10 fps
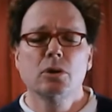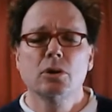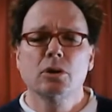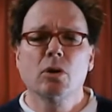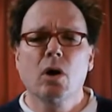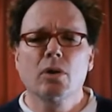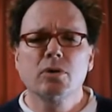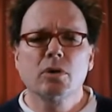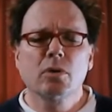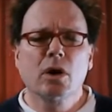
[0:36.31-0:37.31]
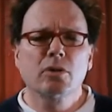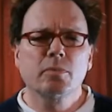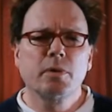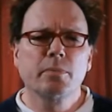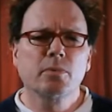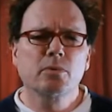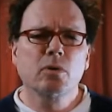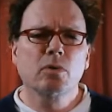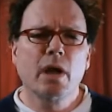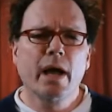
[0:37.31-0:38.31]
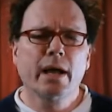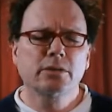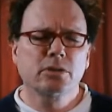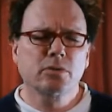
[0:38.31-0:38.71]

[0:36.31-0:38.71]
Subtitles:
other people don't ask,